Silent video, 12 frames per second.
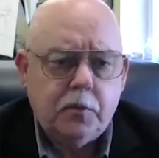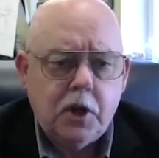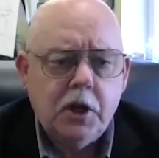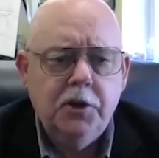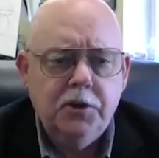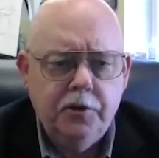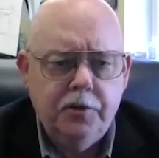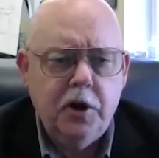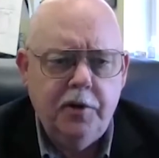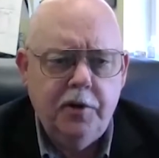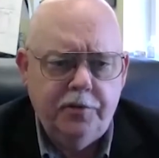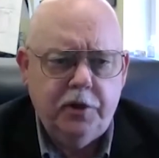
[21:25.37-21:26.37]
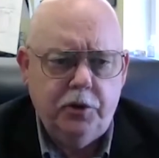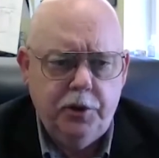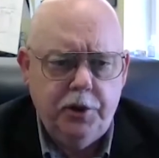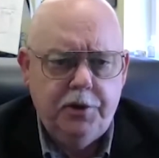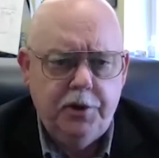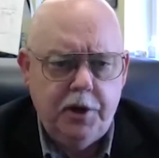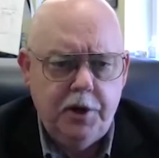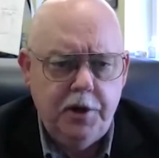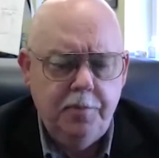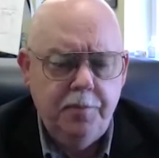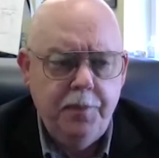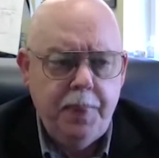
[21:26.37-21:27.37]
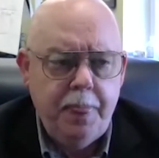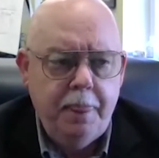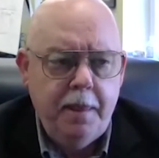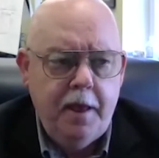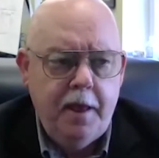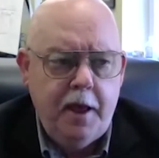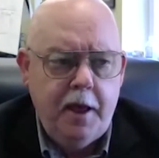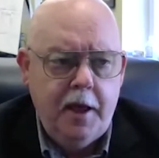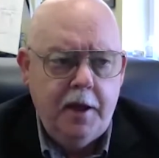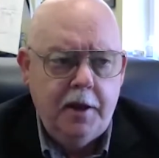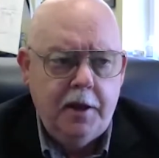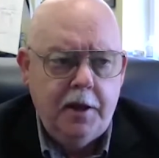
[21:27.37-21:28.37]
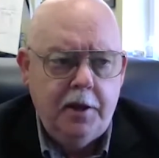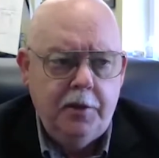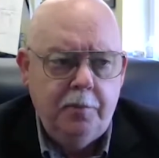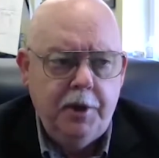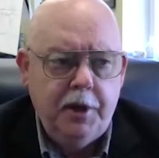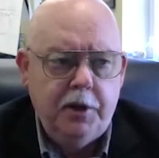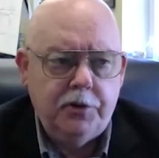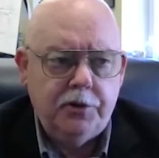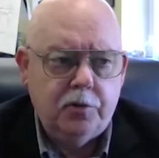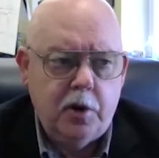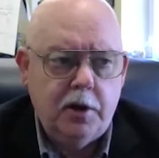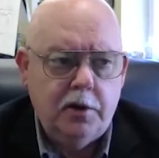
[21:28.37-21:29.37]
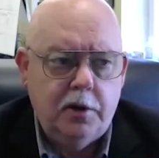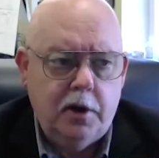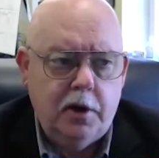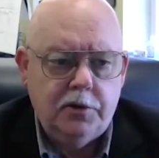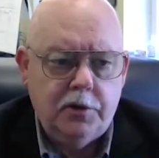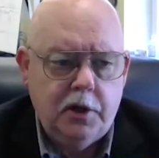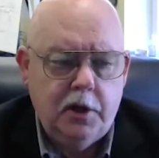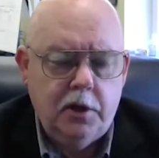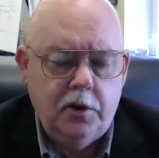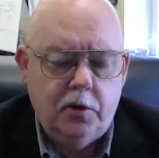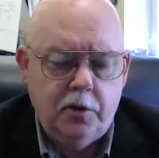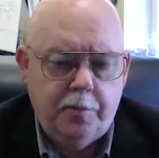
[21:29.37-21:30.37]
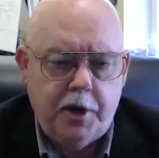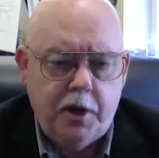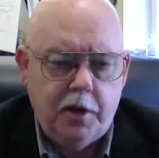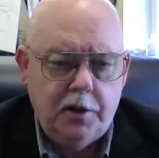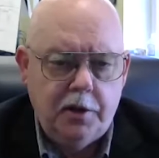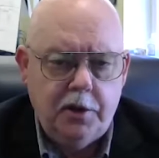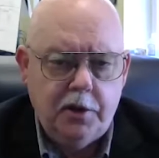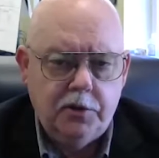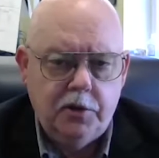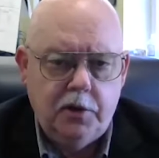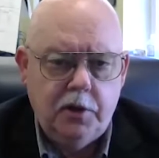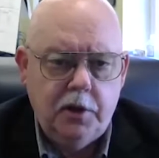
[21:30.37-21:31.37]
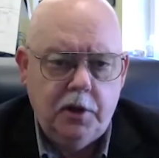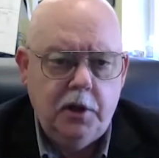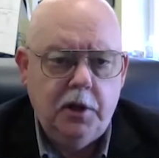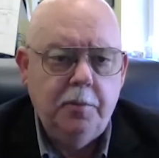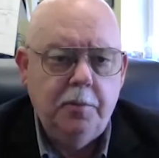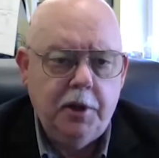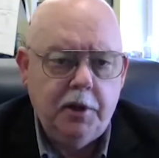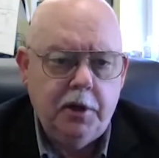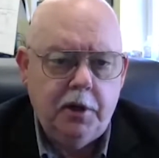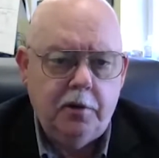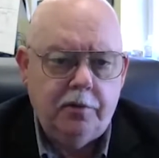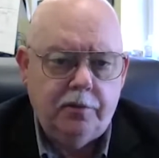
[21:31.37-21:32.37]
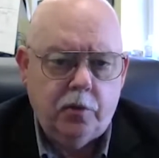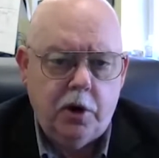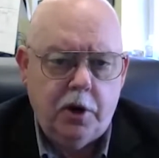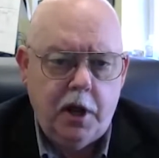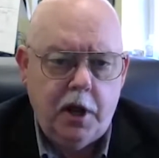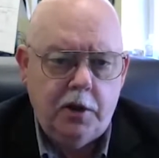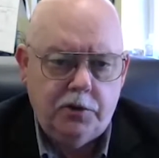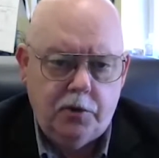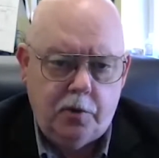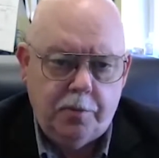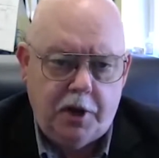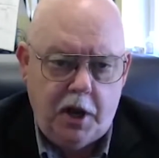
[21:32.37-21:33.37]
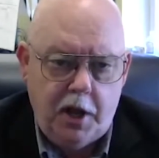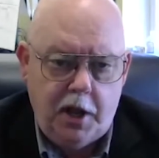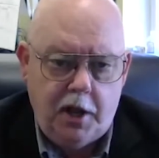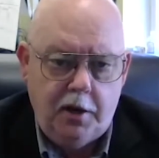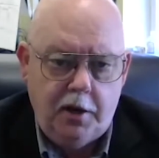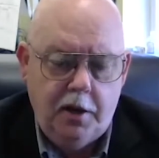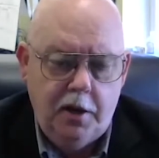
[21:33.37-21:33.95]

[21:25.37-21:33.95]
It's a very fluid time. And the biggest threat to us, again, are the politics and the inability to forecast or plan